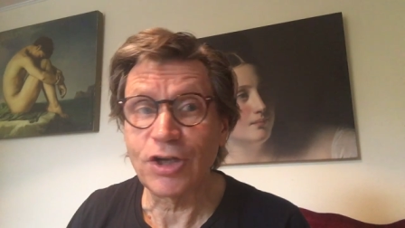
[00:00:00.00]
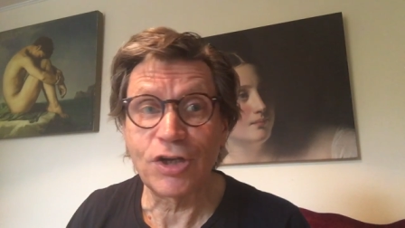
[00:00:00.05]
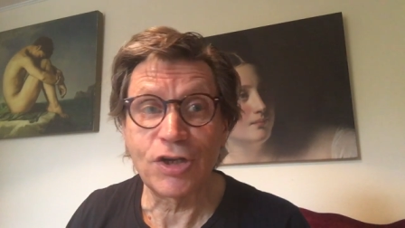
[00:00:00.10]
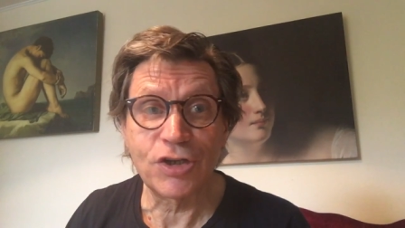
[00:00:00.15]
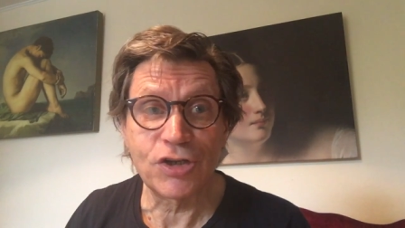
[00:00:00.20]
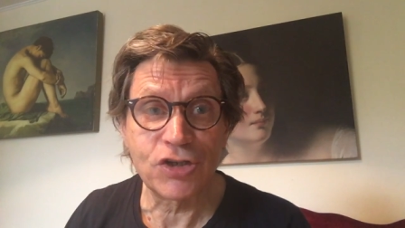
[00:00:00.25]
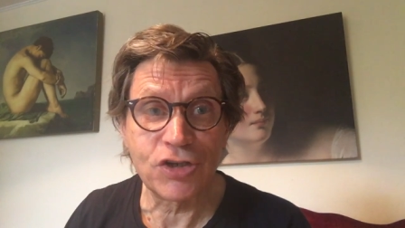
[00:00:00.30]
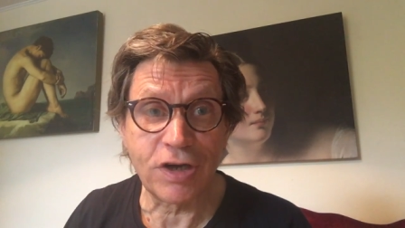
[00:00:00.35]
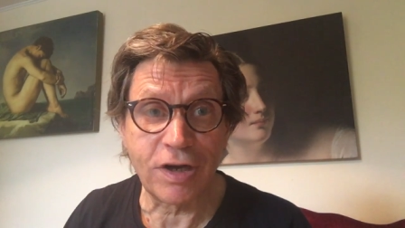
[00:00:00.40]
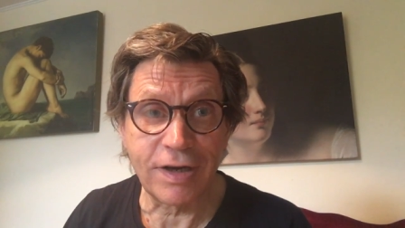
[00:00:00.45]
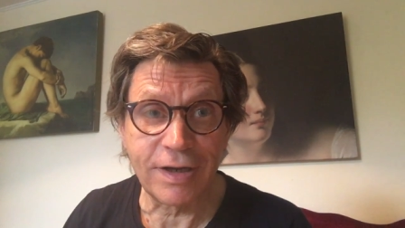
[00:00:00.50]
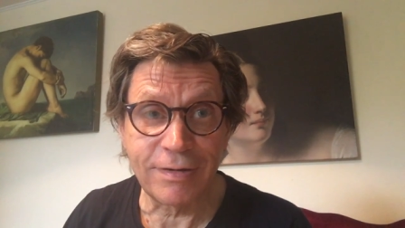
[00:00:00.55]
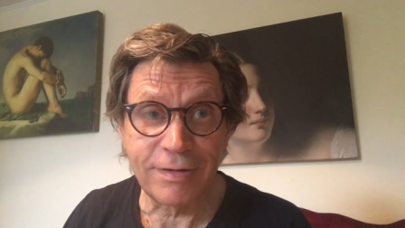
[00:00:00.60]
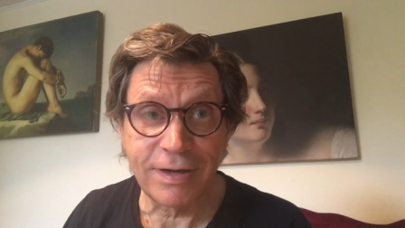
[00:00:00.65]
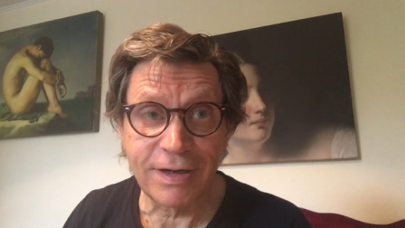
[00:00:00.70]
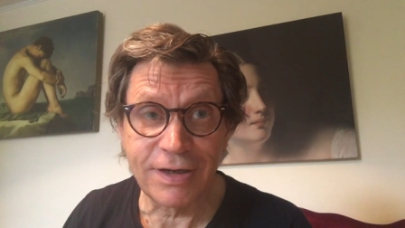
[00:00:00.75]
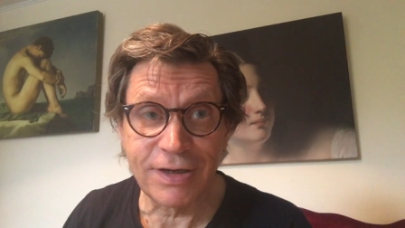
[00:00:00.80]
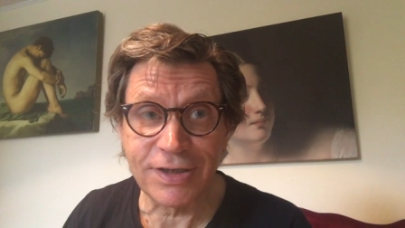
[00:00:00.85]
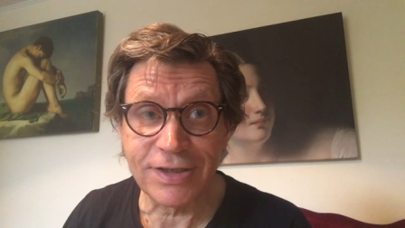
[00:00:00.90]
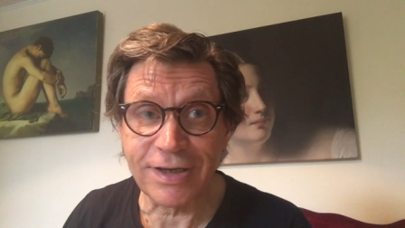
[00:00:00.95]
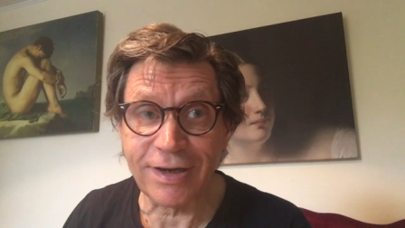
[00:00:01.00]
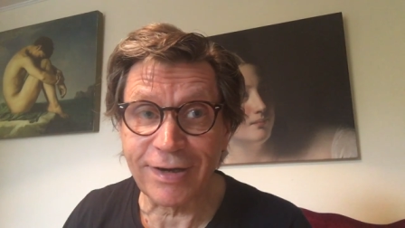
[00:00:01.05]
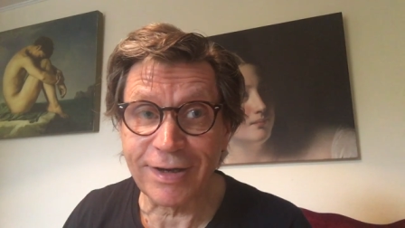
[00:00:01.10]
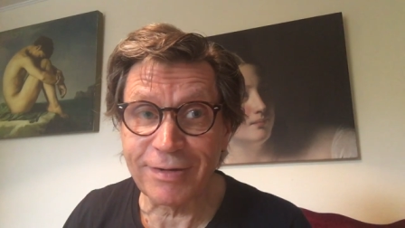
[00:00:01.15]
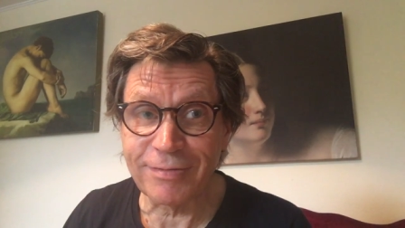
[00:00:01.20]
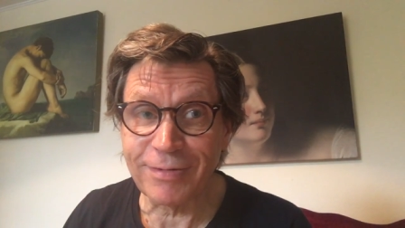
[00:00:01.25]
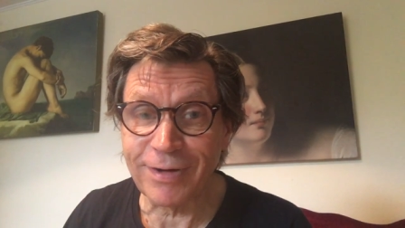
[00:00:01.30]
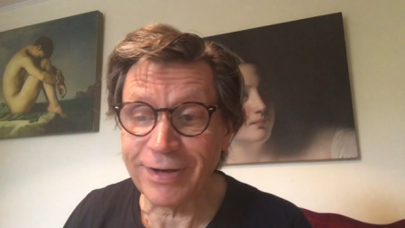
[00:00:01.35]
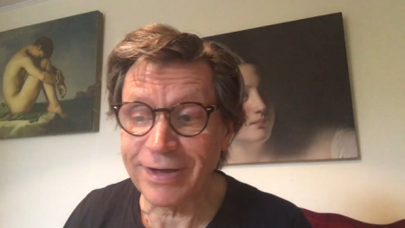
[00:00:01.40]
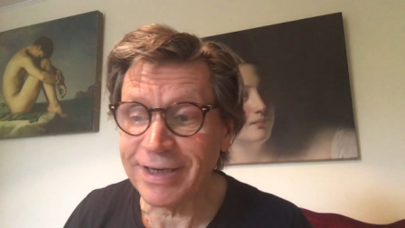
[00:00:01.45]
Solly
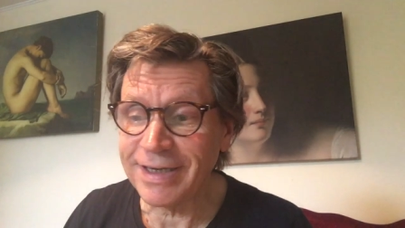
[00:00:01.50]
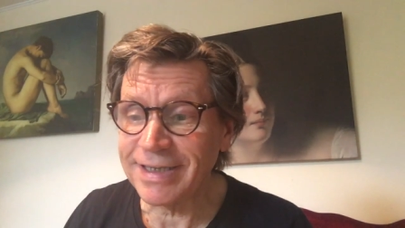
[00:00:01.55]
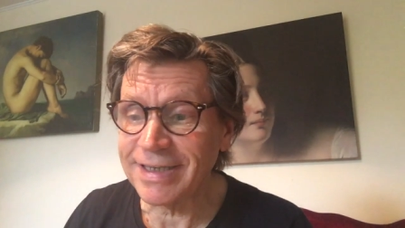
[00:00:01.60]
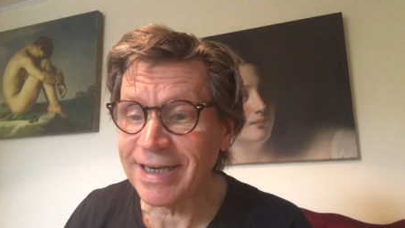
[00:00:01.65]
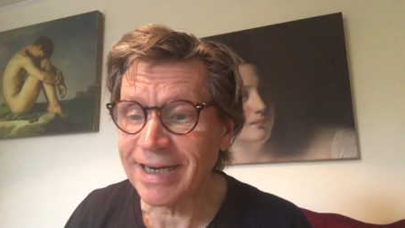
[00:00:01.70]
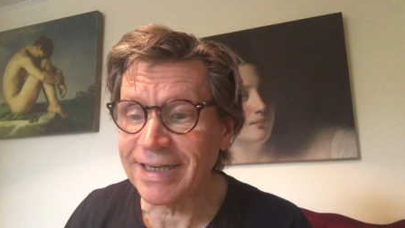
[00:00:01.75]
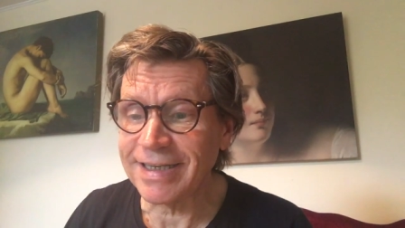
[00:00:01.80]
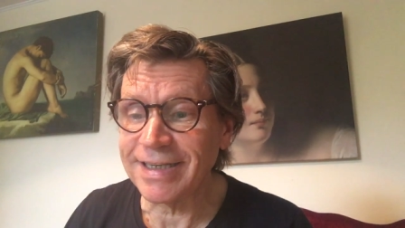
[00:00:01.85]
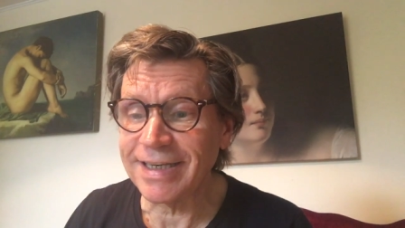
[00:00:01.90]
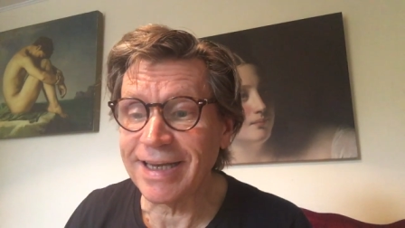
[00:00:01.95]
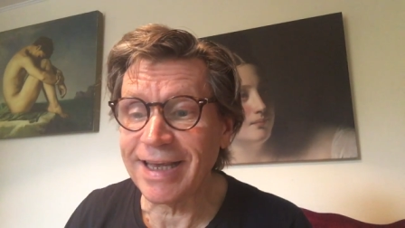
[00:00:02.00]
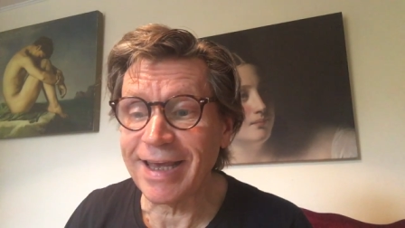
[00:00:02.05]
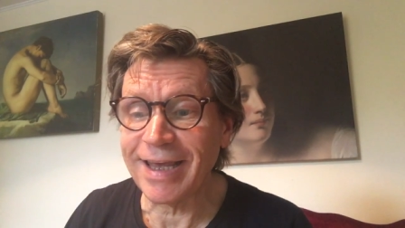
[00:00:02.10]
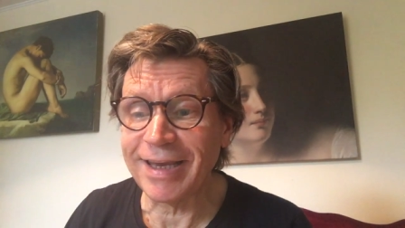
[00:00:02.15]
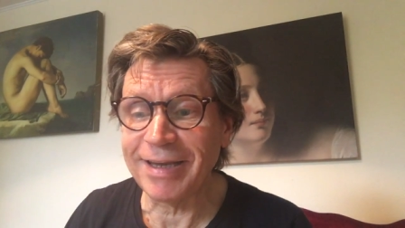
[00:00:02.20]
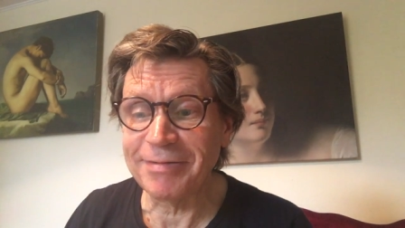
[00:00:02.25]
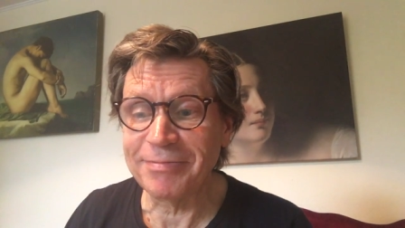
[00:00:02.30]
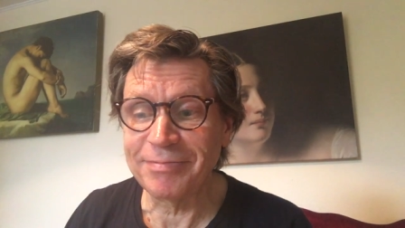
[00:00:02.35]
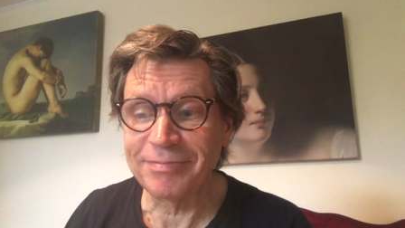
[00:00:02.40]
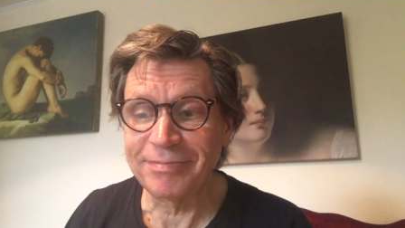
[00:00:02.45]
wrung his hands again.